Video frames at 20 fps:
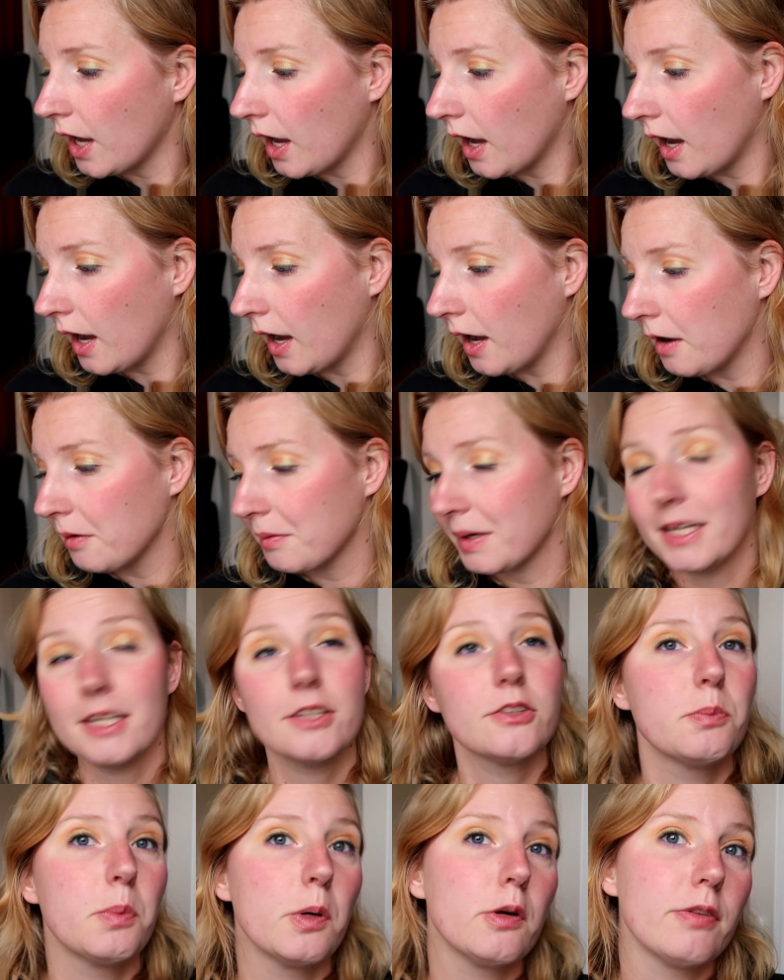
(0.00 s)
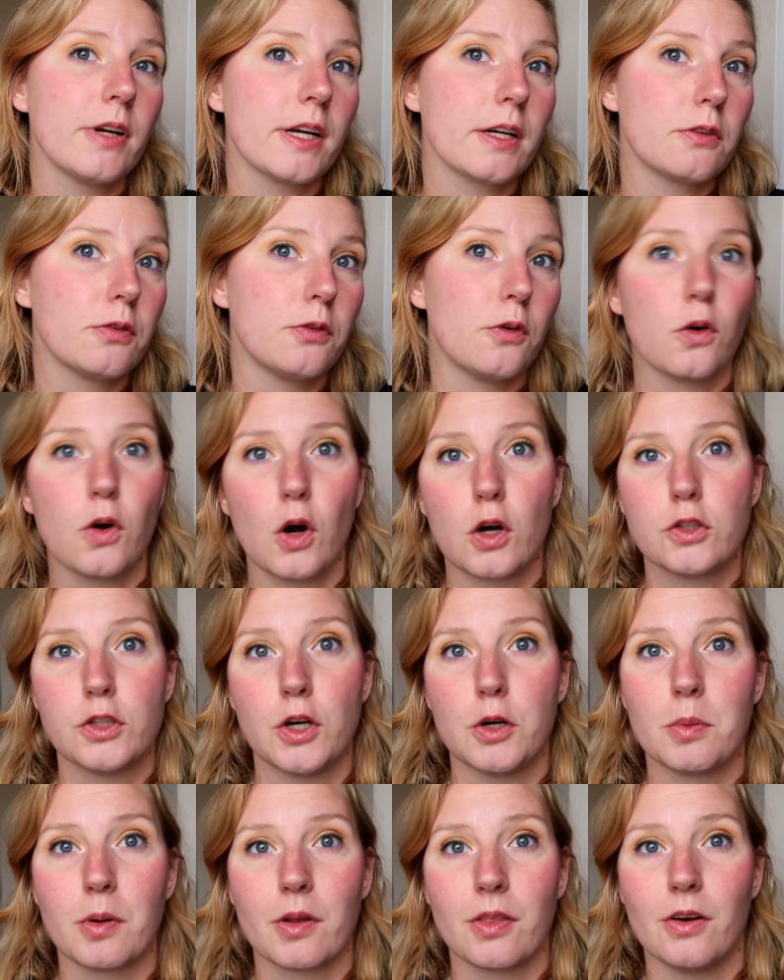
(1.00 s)
It is perfect for
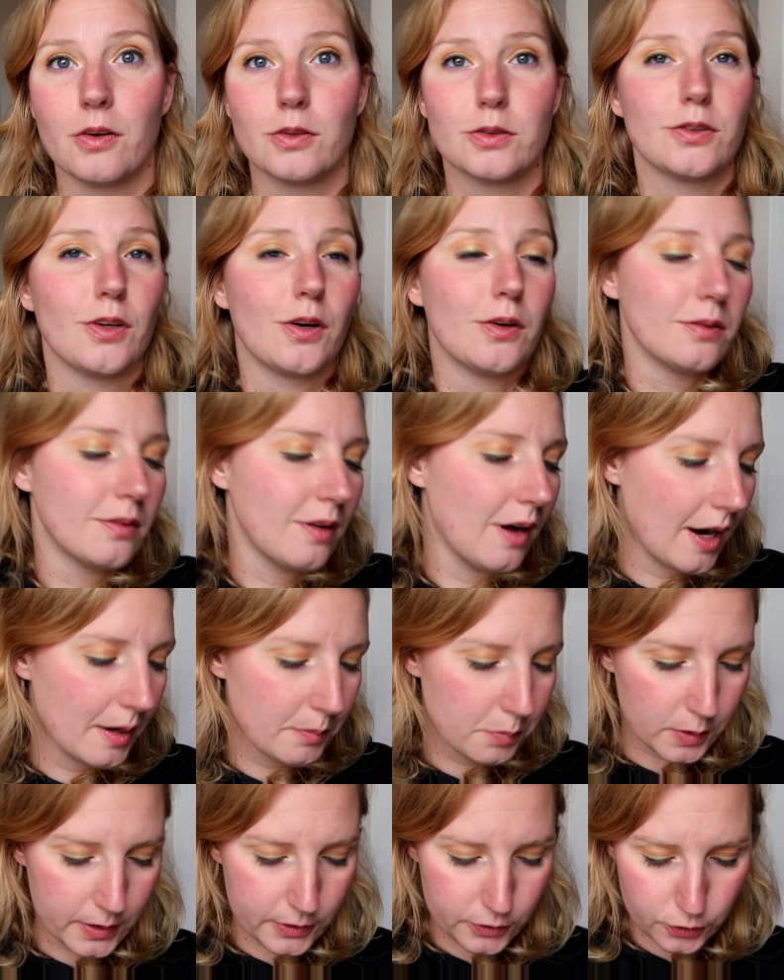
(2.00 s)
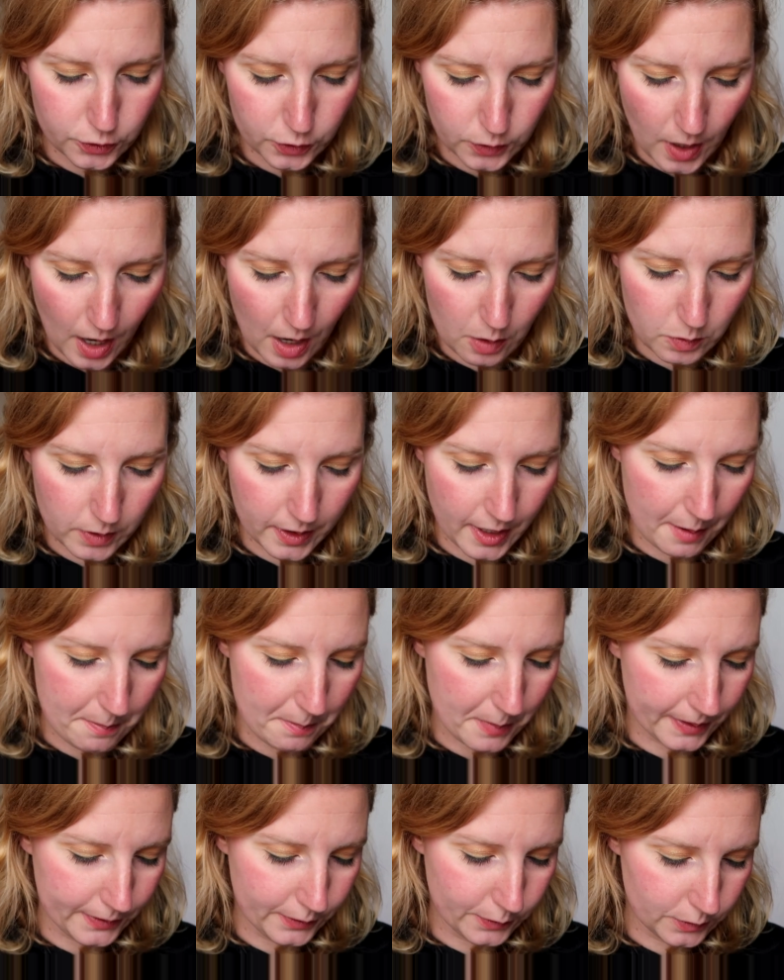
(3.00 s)
October though, so I'm pretty sure I will get
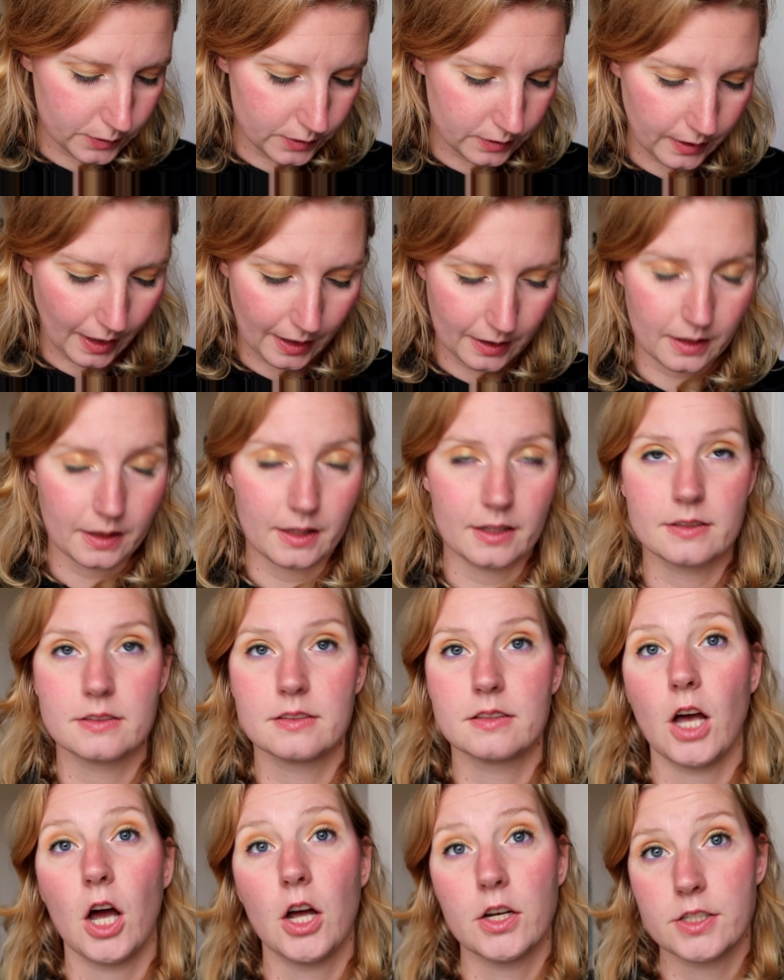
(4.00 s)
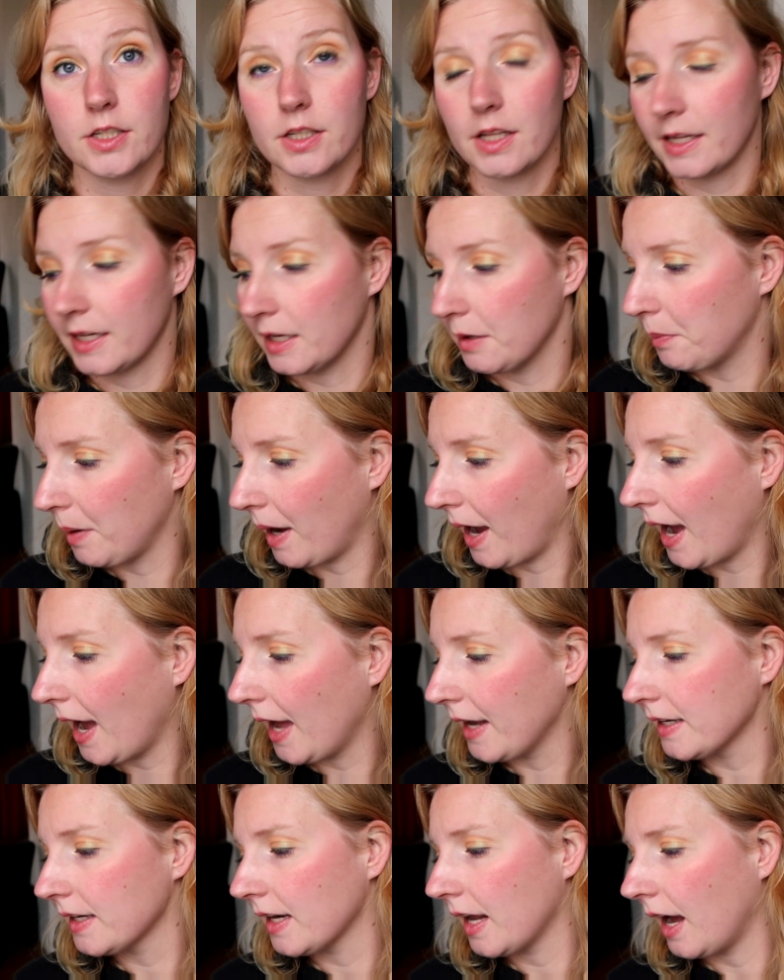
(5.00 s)
my use out of this until I hit
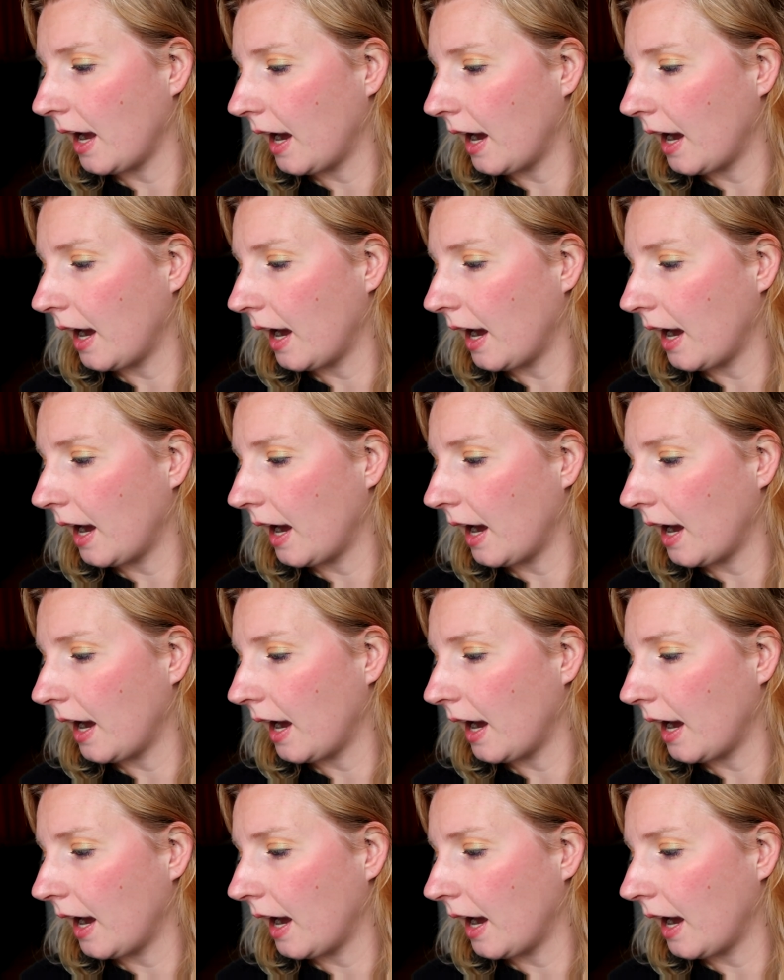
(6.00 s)
pan.